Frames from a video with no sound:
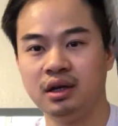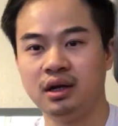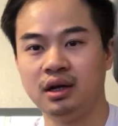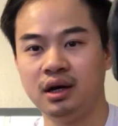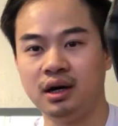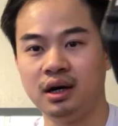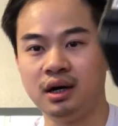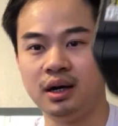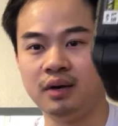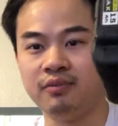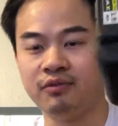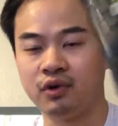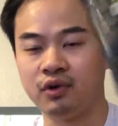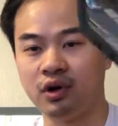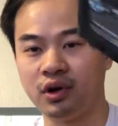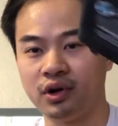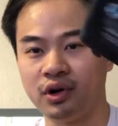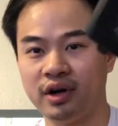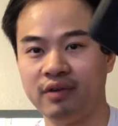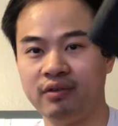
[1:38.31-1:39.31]
for all
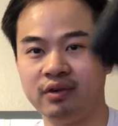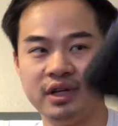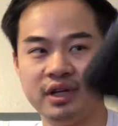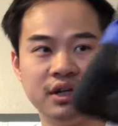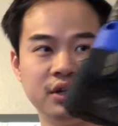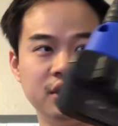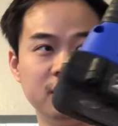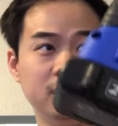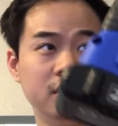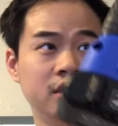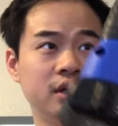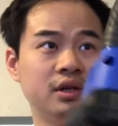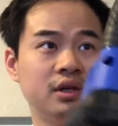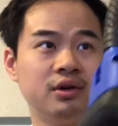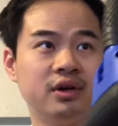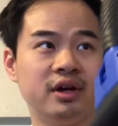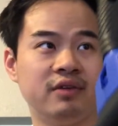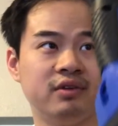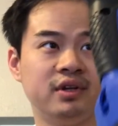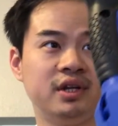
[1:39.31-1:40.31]
your
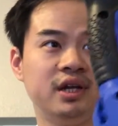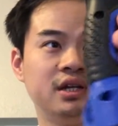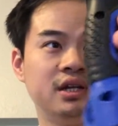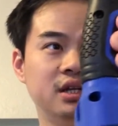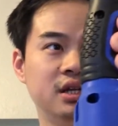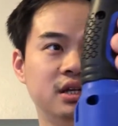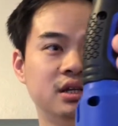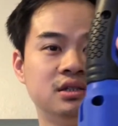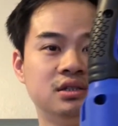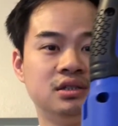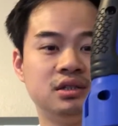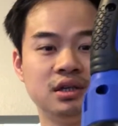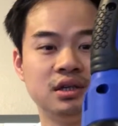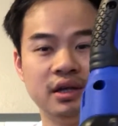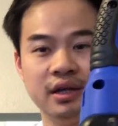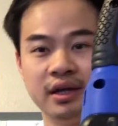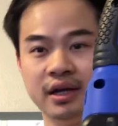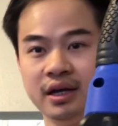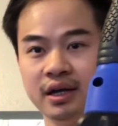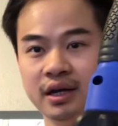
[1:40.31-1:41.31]
everyday needs,
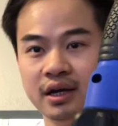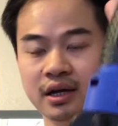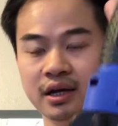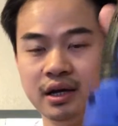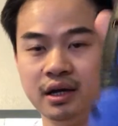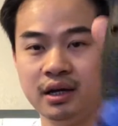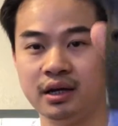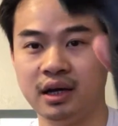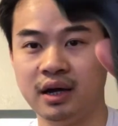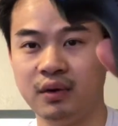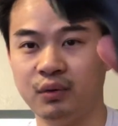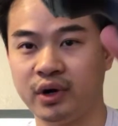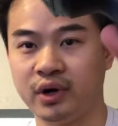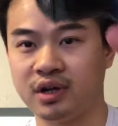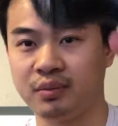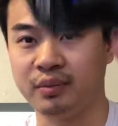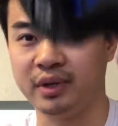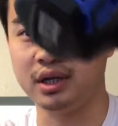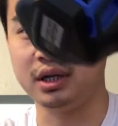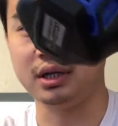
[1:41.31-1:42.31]
and I
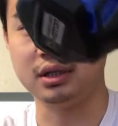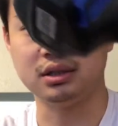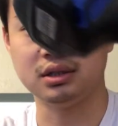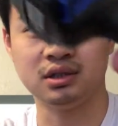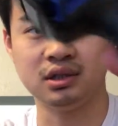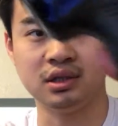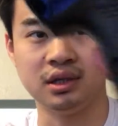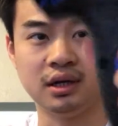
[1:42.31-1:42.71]
recommend it.